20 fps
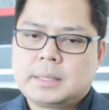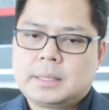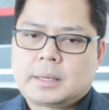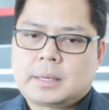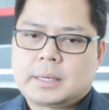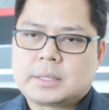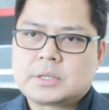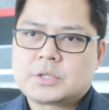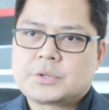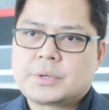
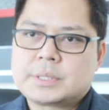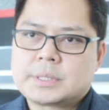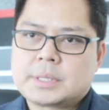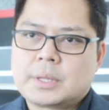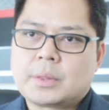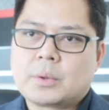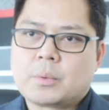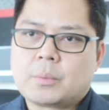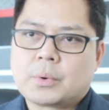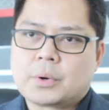countries
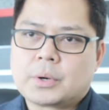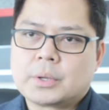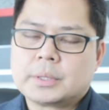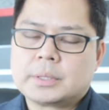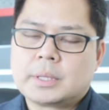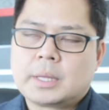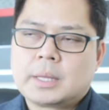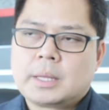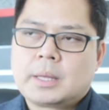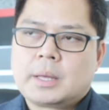in the
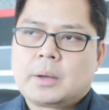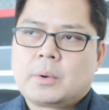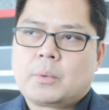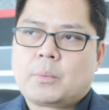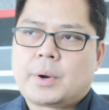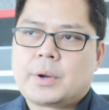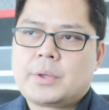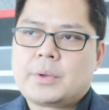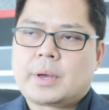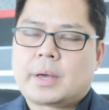world
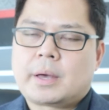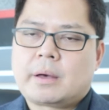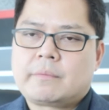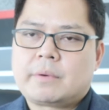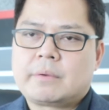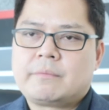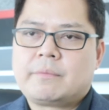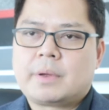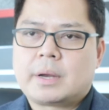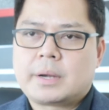where you
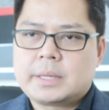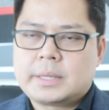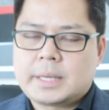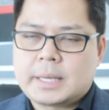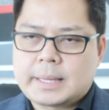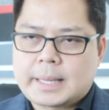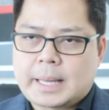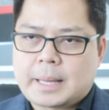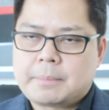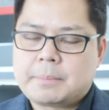have a very
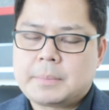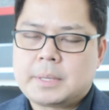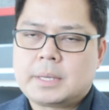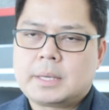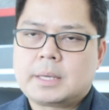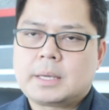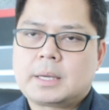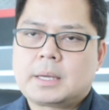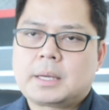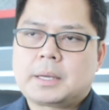
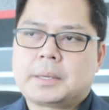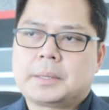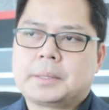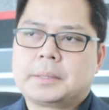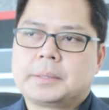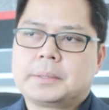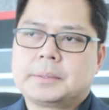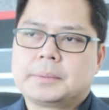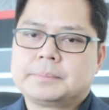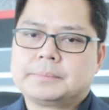dynamic
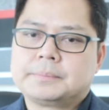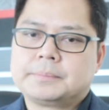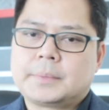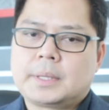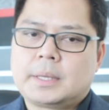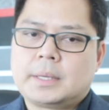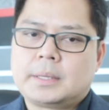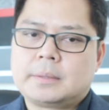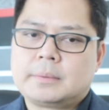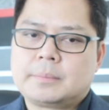
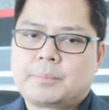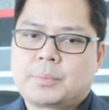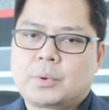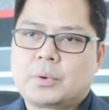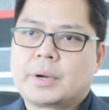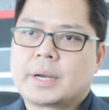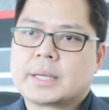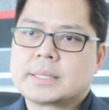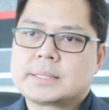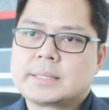and
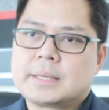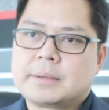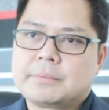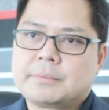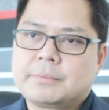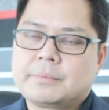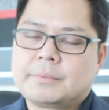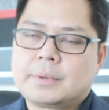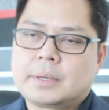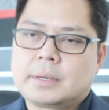
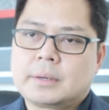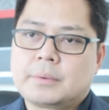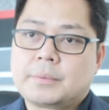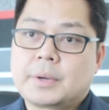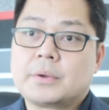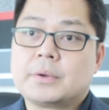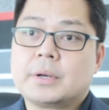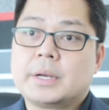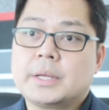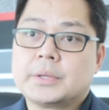progressive
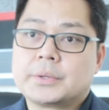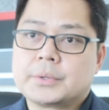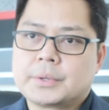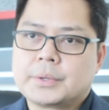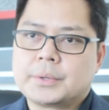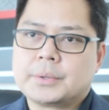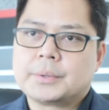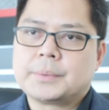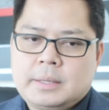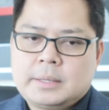
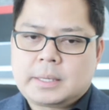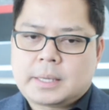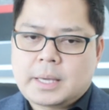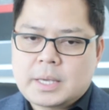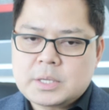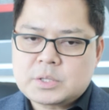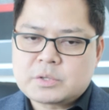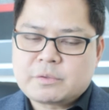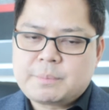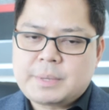regulator. In the
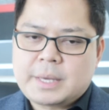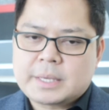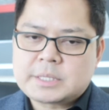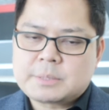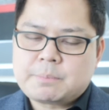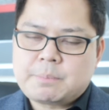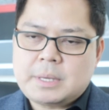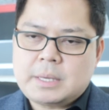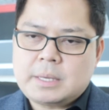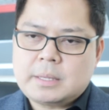case of
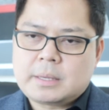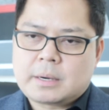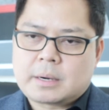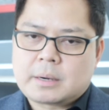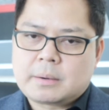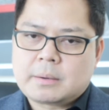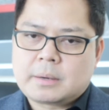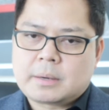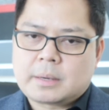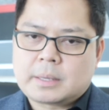BSP, they
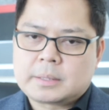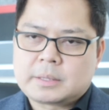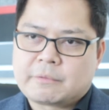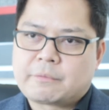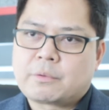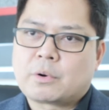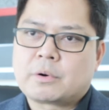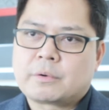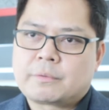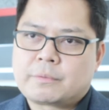are at the
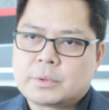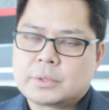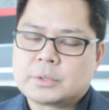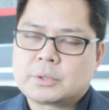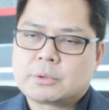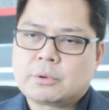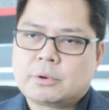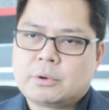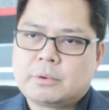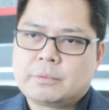
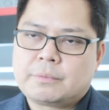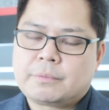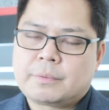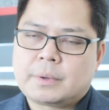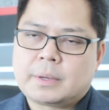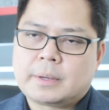forefront of